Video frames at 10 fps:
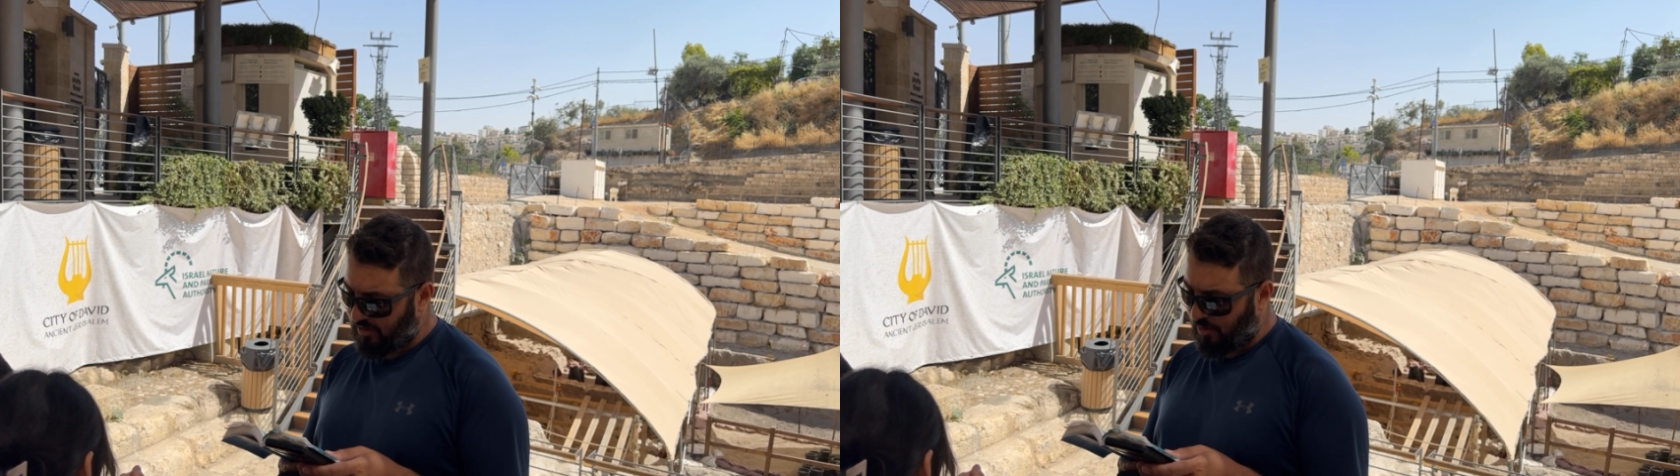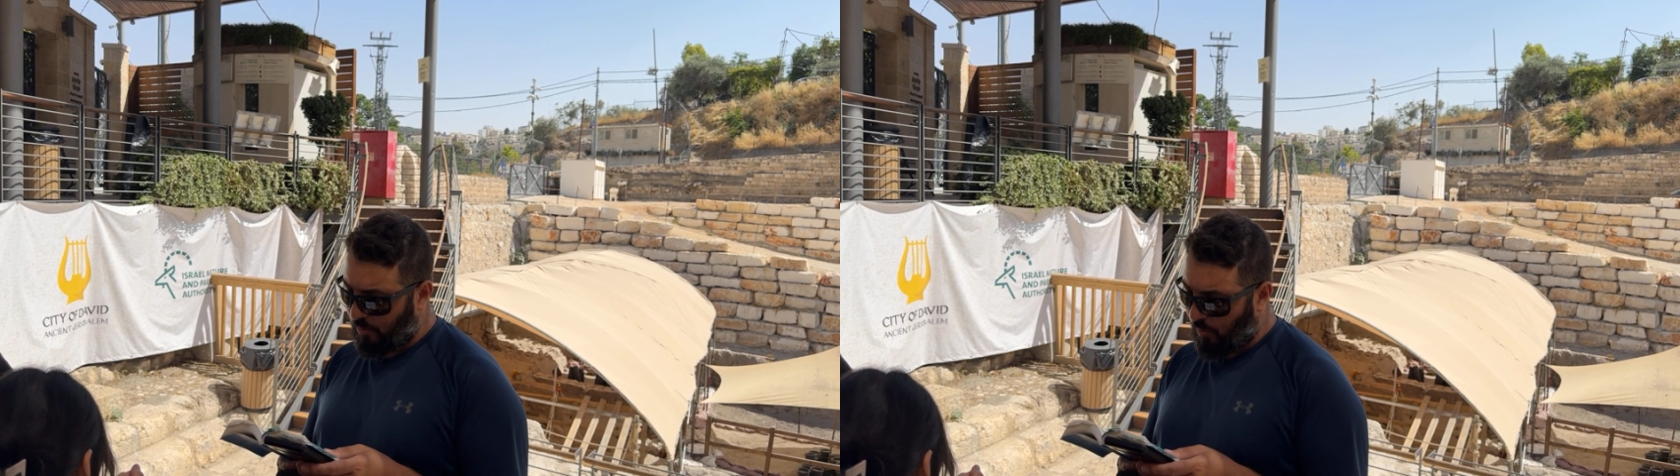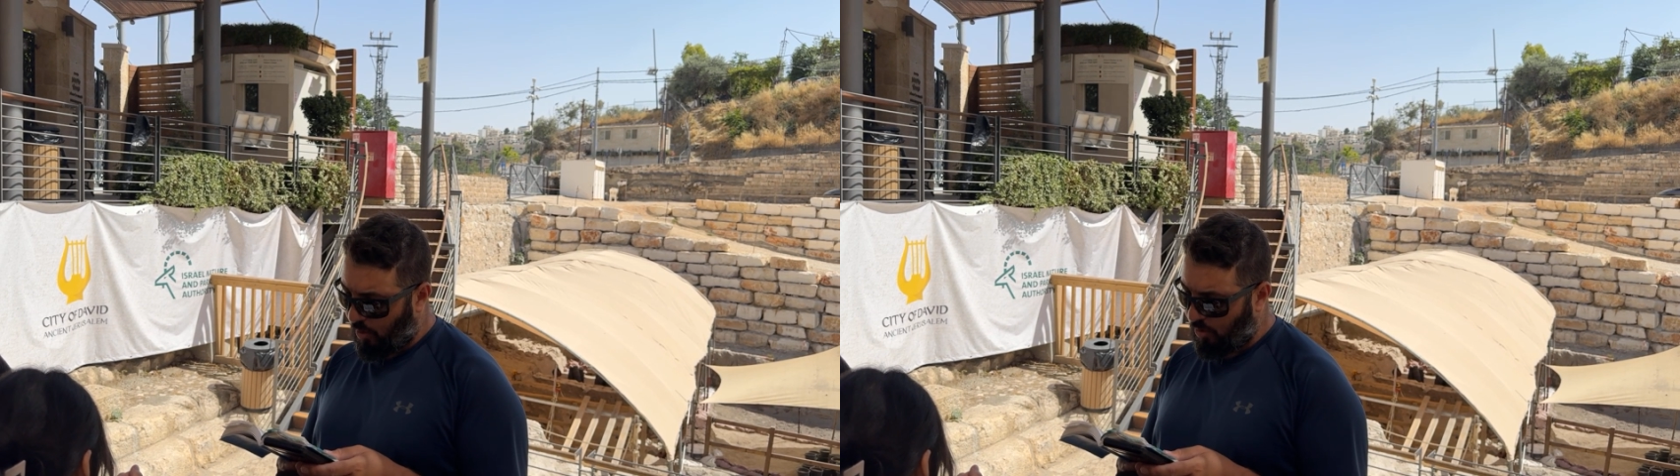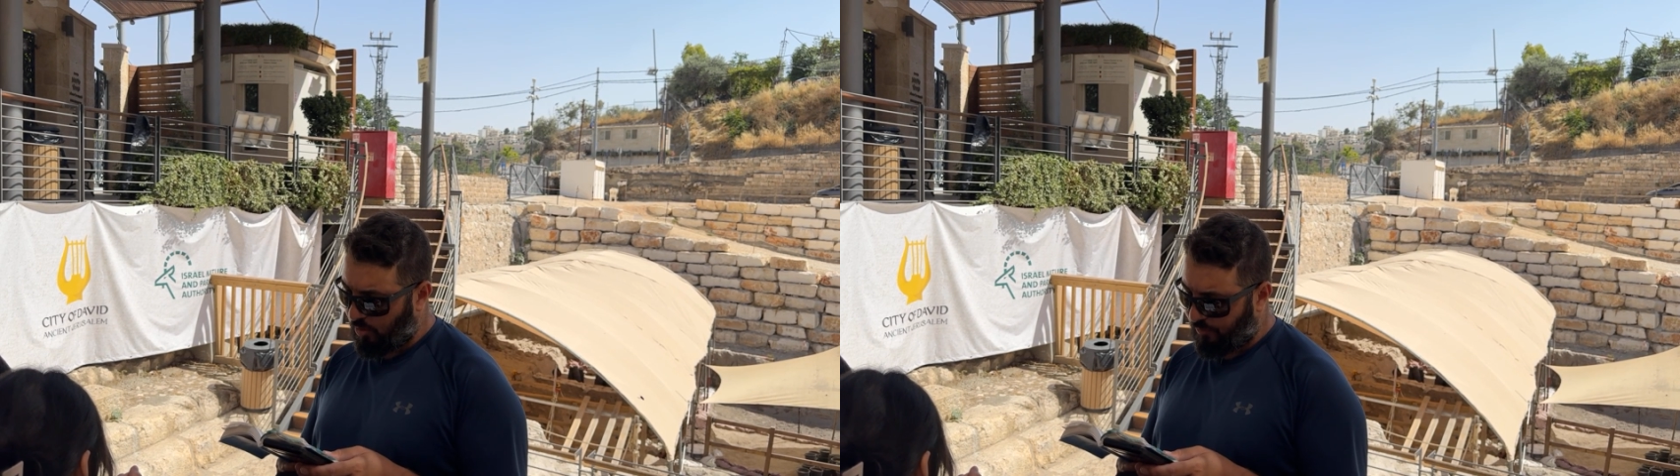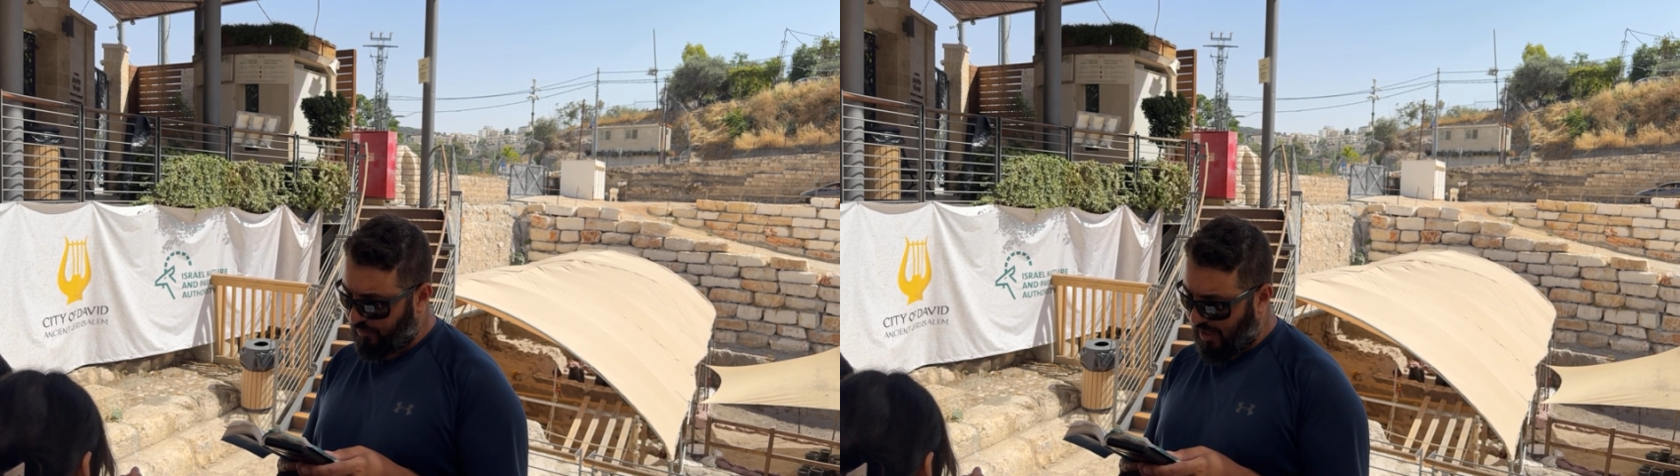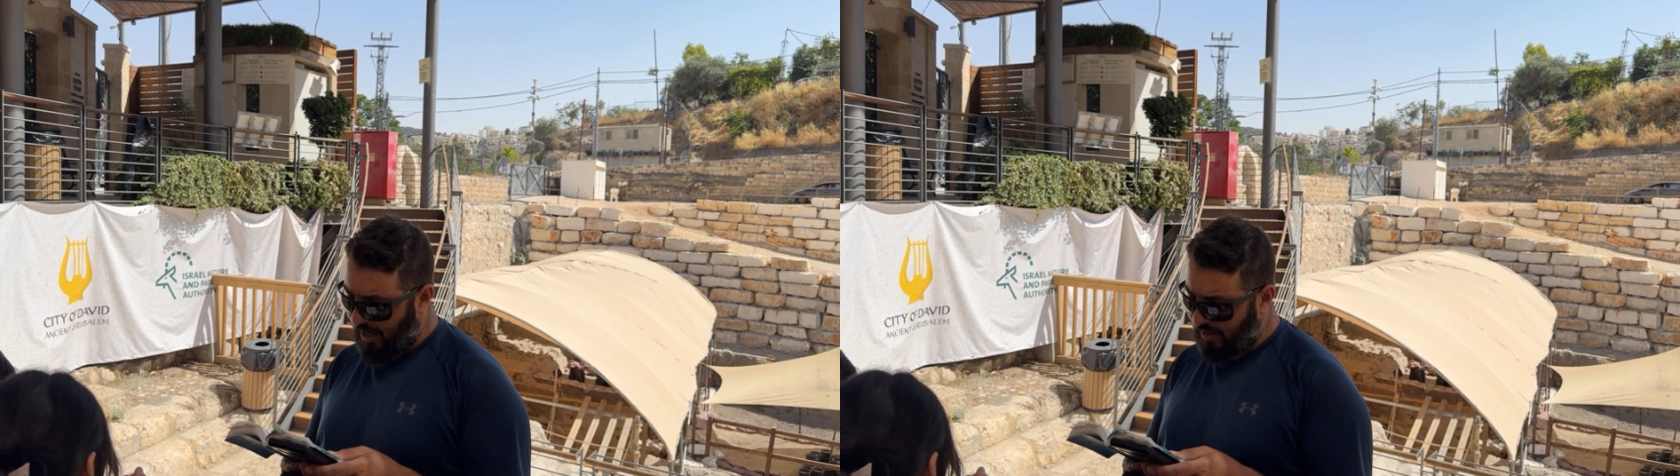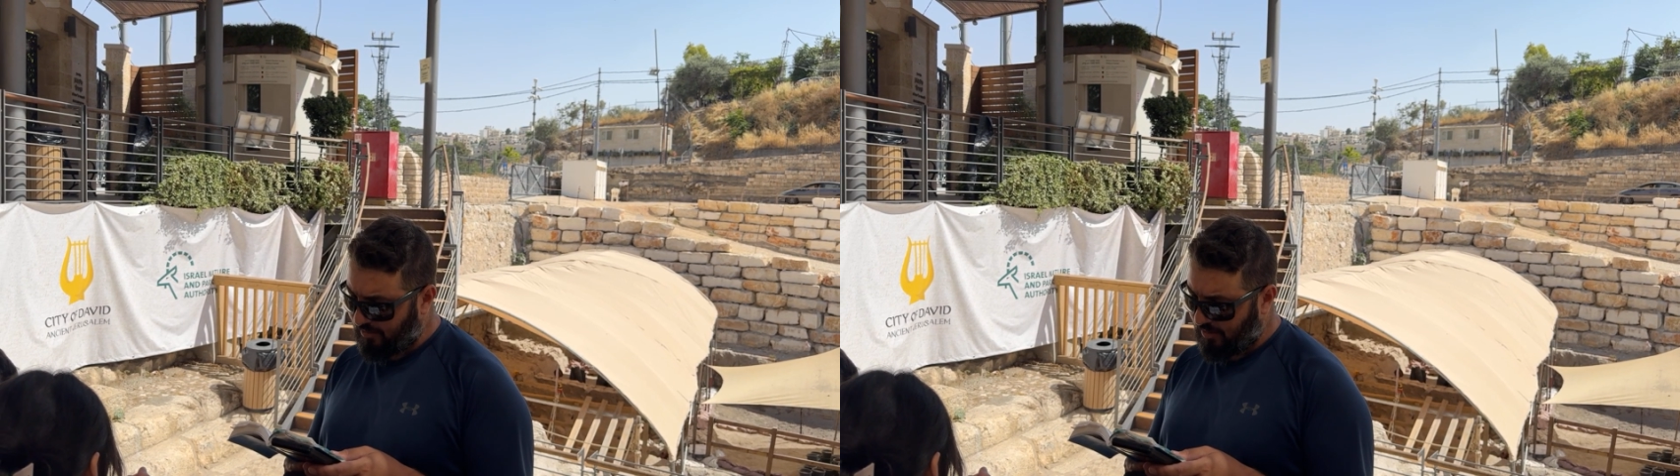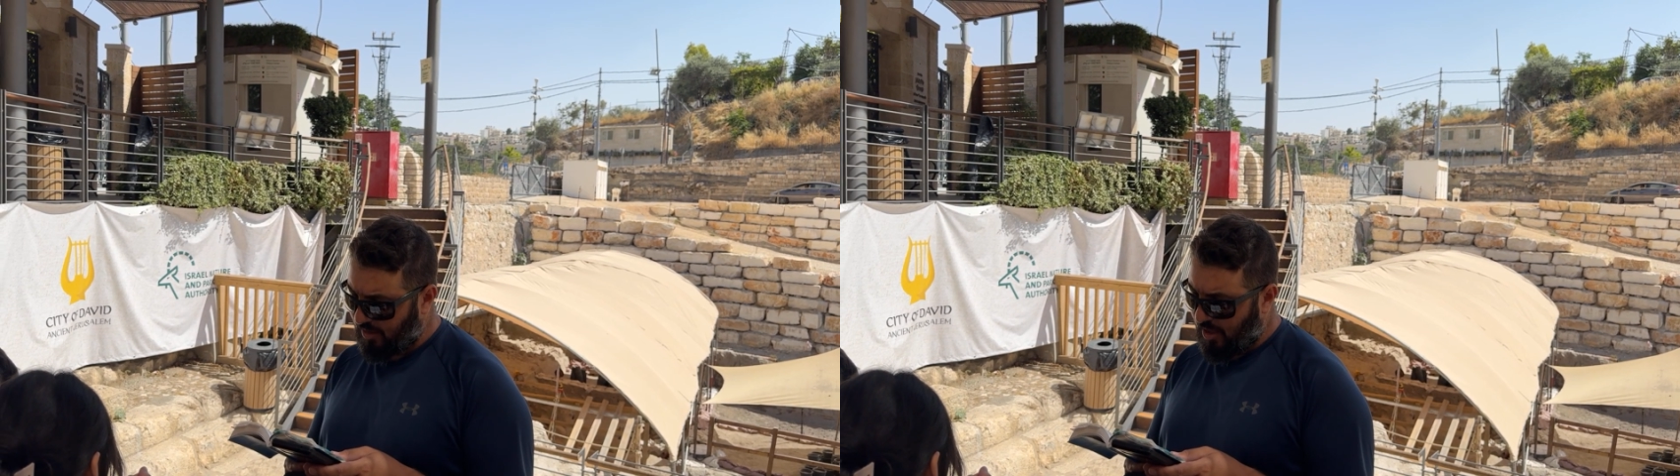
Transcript: the work of God